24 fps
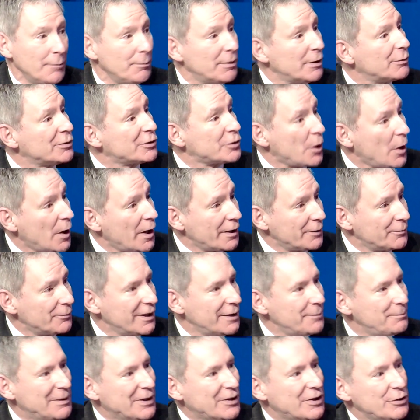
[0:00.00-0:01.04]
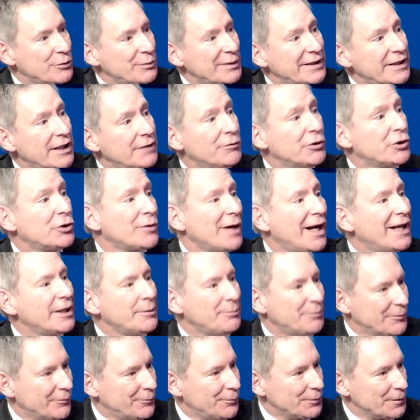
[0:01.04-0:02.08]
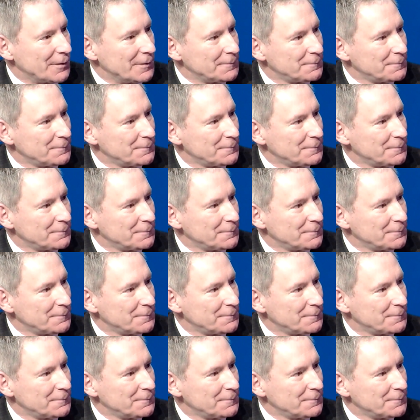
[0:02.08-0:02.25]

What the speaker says: But it was hard, right? Because we had never tried it before.